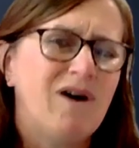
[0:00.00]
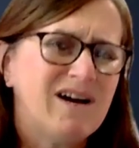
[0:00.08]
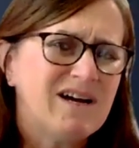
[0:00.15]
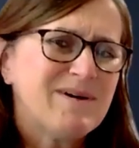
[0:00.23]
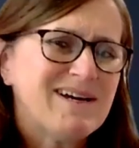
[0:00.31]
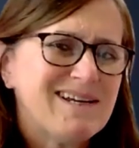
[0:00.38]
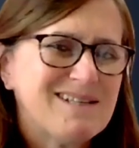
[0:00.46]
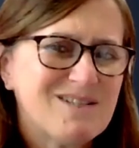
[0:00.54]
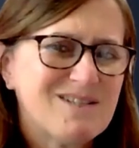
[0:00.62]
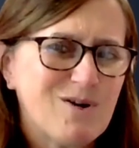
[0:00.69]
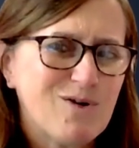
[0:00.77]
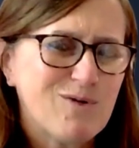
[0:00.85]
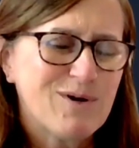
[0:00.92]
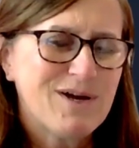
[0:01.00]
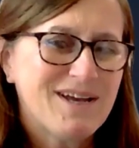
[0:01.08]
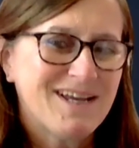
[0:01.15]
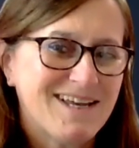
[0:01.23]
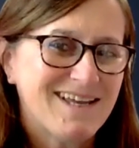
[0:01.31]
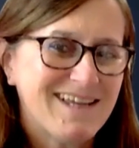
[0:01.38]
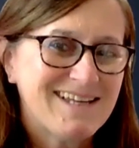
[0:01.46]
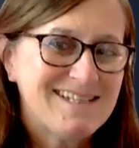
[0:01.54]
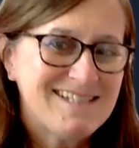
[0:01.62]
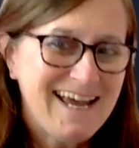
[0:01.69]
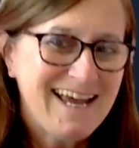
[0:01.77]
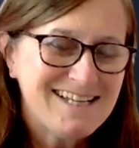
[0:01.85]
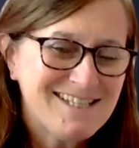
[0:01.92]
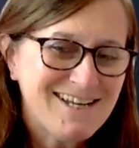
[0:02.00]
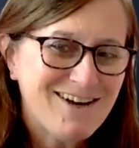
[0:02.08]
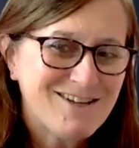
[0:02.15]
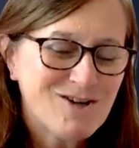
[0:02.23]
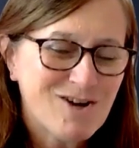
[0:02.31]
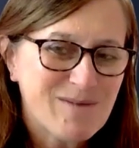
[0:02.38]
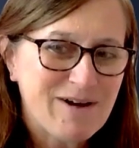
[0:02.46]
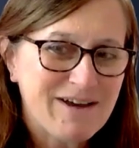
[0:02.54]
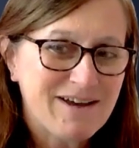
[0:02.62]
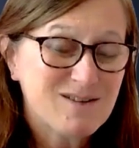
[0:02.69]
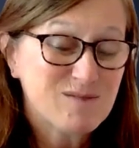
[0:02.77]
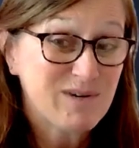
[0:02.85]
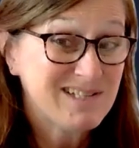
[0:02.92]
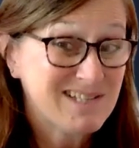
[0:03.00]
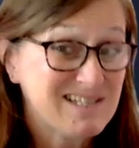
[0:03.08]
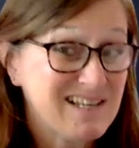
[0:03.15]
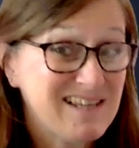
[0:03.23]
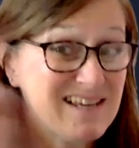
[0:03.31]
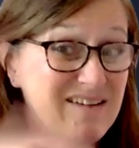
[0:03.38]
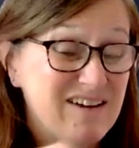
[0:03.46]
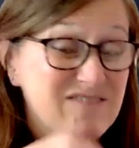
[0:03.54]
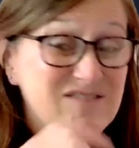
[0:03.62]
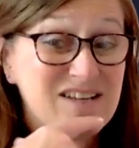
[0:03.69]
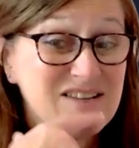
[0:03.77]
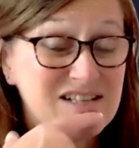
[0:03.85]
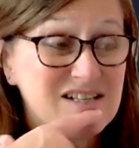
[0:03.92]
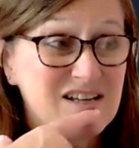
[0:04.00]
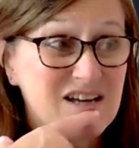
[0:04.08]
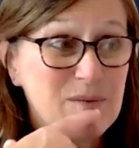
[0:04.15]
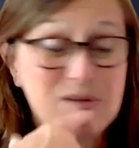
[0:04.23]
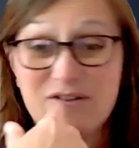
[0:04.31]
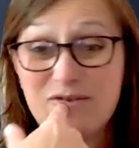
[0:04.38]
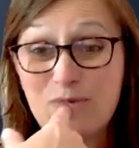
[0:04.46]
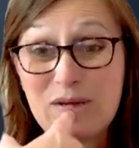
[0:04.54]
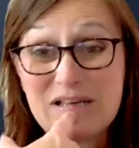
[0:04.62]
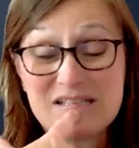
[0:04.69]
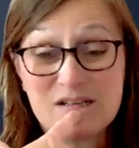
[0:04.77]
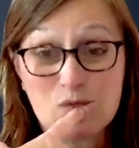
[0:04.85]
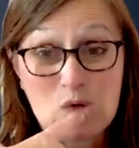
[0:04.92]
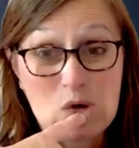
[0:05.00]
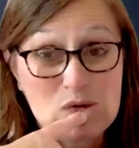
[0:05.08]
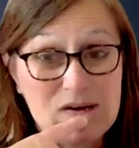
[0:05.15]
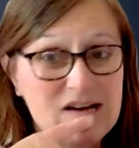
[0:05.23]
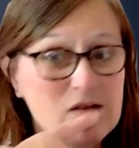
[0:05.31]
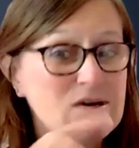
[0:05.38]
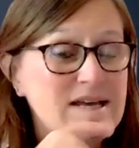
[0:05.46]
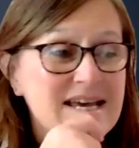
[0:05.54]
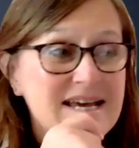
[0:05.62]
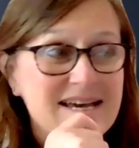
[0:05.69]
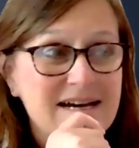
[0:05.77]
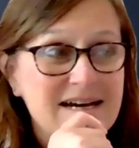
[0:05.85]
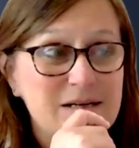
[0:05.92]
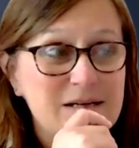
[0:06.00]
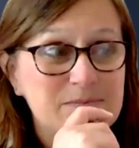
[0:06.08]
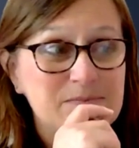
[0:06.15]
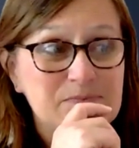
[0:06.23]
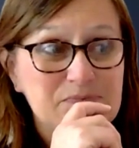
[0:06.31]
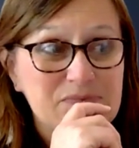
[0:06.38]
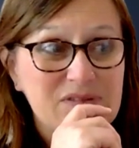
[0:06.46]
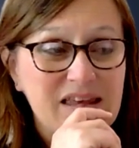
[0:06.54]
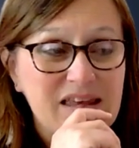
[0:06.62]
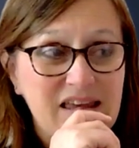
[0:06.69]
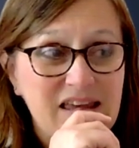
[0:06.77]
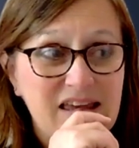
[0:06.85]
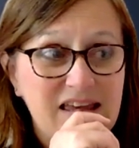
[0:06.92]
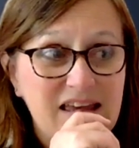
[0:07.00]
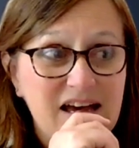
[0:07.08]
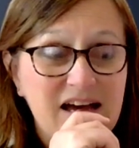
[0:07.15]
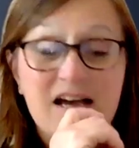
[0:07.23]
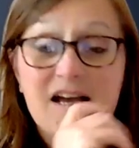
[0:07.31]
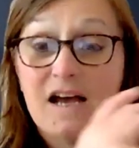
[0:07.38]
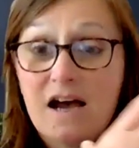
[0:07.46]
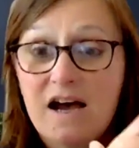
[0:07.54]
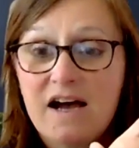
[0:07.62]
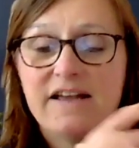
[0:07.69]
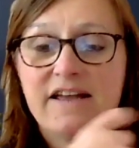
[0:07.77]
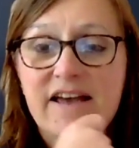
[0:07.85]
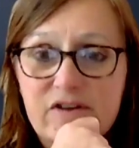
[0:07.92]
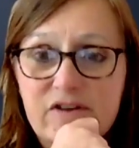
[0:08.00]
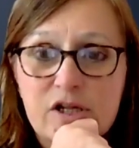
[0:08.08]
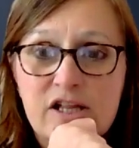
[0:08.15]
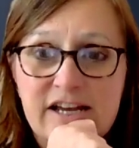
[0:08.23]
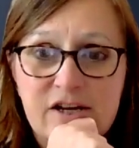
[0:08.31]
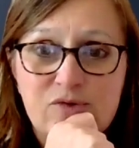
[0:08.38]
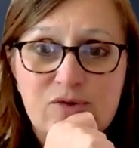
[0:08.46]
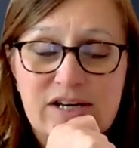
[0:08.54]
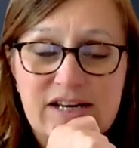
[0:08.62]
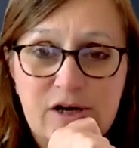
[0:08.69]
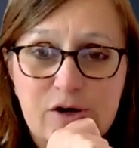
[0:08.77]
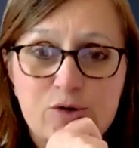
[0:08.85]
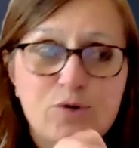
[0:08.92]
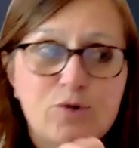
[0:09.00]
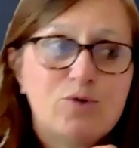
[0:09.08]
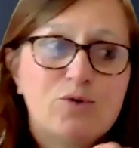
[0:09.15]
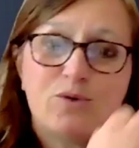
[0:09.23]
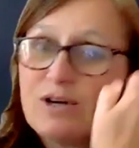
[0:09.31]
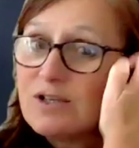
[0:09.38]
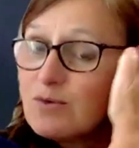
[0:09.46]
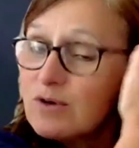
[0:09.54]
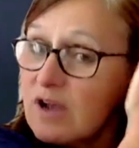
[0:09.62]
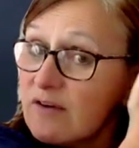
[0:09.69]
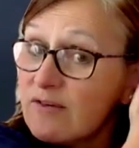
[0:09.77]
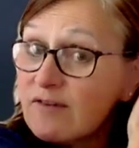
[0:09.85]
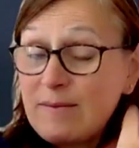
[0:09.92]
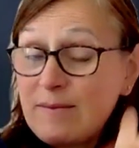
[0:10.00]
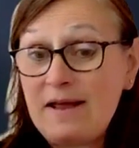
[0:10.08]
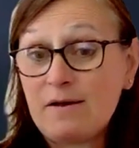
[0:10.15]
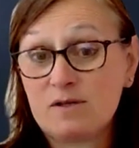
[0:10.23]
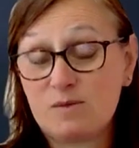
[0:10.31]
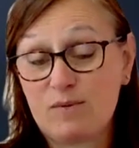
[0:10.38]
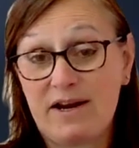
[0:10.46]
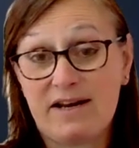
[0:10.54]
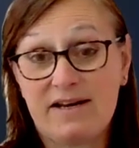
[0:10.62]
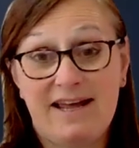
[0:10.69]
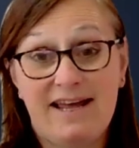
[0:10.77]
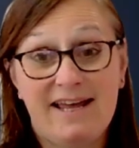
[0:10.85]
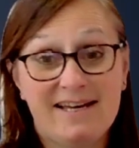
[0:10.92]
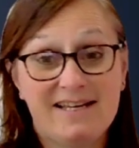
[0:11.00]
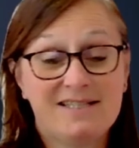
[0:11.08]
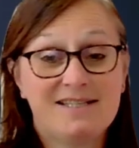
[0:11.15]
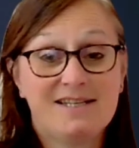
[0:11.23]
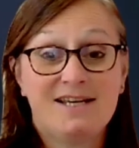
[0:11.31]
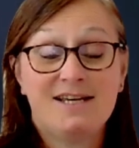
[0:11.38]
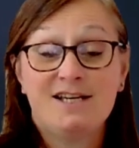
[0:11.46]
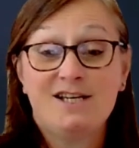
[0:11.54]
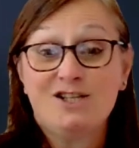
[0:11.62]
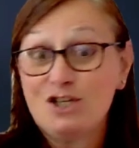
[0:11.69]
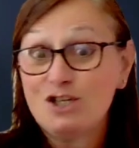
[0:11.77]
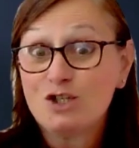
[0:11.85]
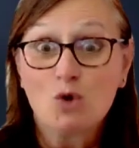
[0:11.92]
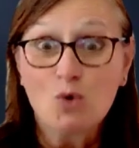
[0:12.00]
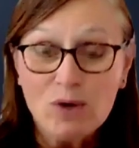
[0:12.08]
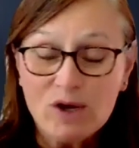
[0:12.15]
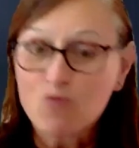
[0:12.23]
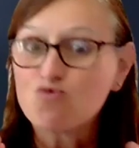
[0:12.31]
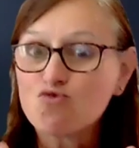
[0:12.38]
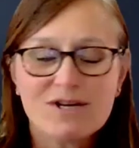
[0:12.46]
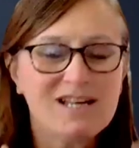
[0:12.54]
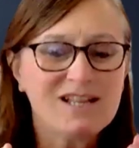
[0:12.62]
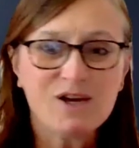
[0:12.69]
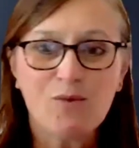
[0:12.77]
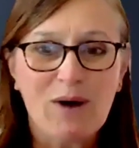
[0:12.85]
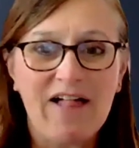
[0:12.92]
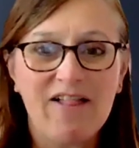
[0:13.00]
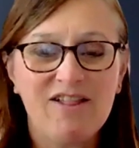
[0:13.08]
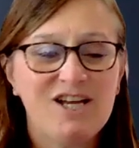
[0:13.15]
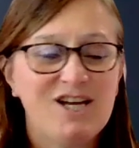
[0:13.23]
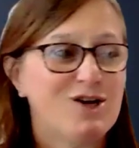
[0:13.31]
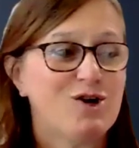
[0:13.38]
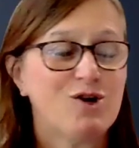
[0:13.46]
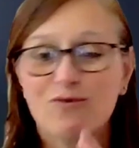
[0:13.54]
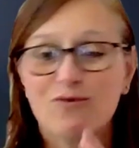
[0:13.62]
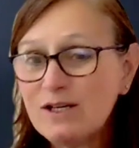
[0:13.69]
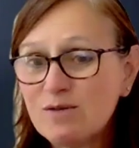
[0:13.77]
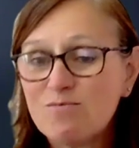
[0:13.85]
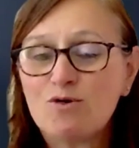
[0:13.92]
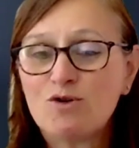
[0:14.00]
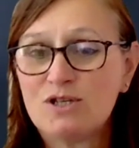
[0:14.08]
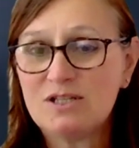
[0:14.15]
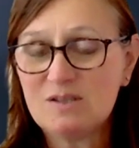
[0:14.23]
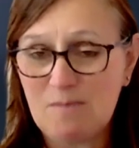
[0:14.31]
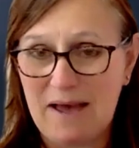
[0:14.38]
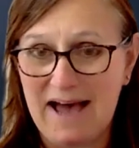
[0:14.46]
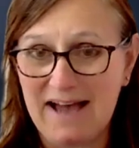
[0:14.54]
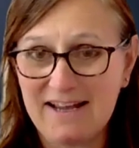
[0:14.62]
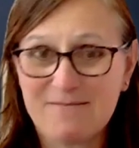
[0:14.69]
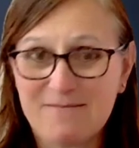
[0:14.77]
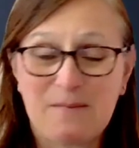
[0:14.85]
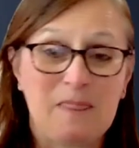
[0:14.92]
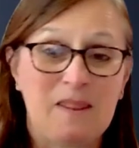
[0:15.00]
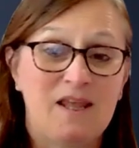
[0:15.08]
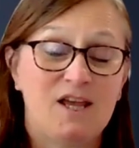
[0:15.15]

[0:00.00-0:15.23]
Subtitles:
Why am I so intent on talking about ankle sprains? Because I think I've done this a couple of weeks in a row now. Um, I have a client right now who is recovering from an ankle sprain, and she's doing really well. Her range of motion is back,